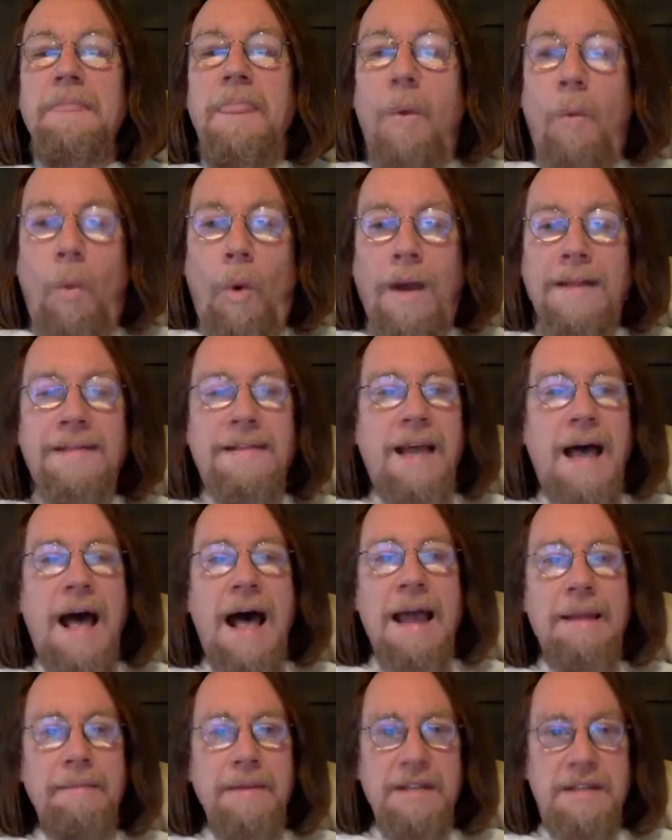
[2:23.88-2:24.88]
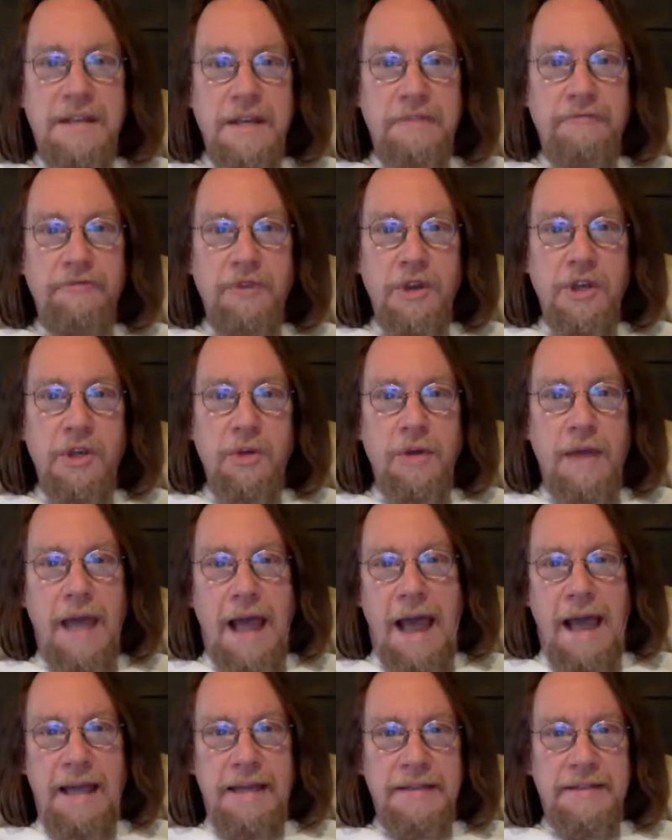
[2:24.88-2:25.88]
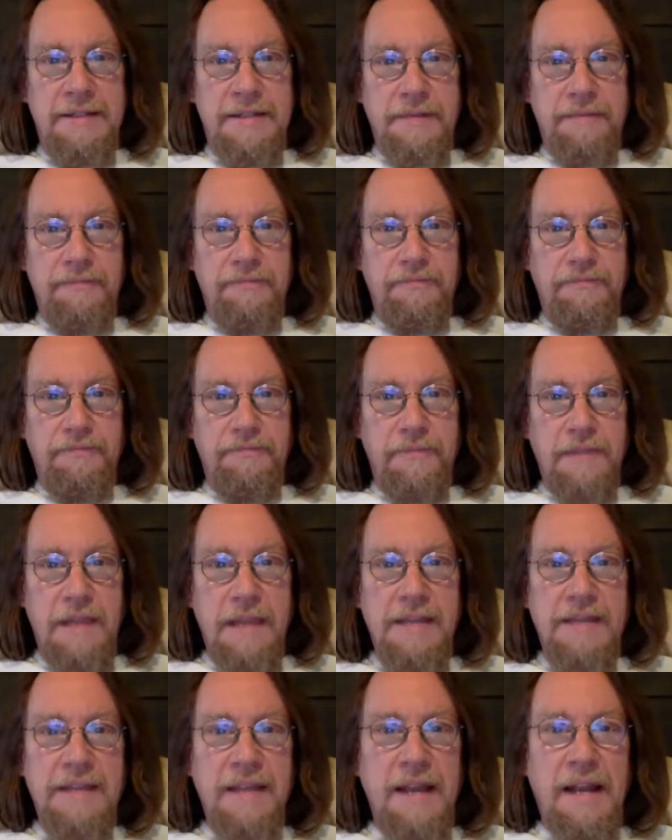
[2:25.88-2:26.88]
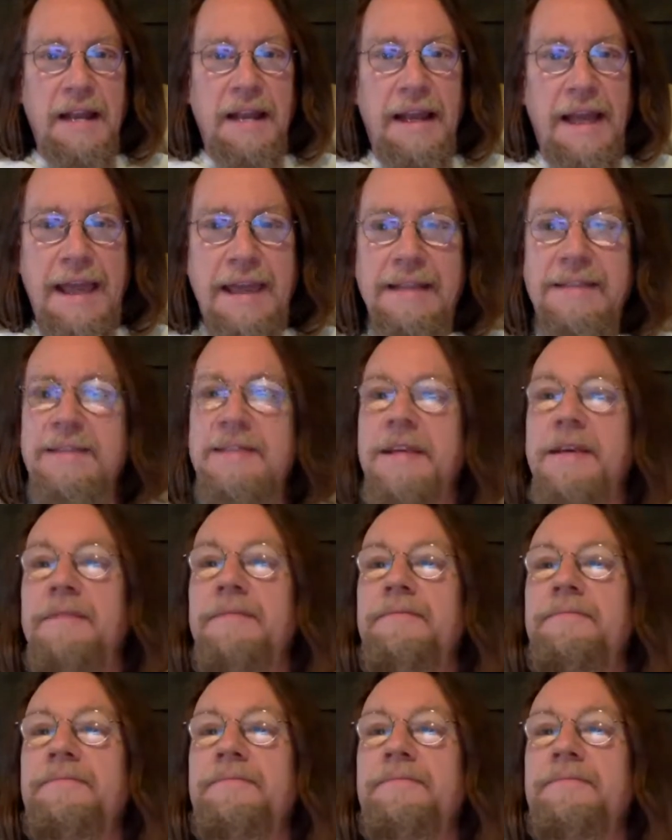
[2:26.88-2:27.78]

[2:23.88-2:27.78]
What time is it for you guys? Is it late?